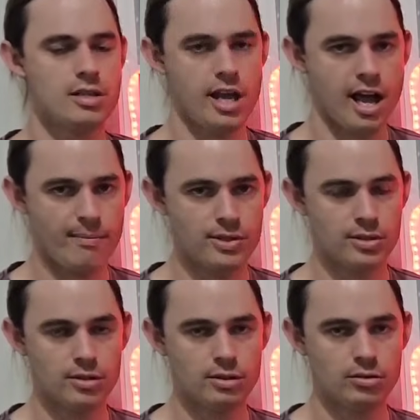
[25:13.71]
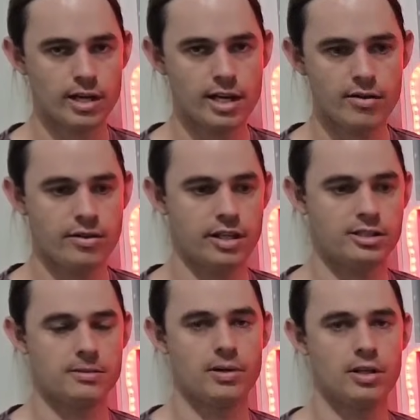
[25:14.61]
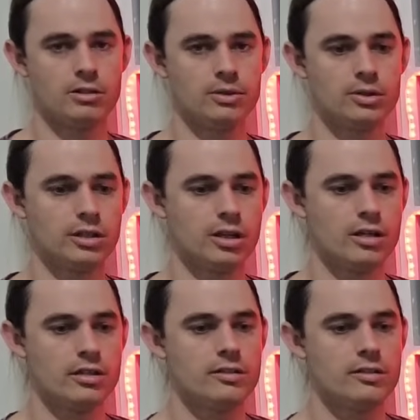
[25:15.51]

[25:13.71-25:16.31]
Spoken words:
the absolute ground thanks to Pokemon Go.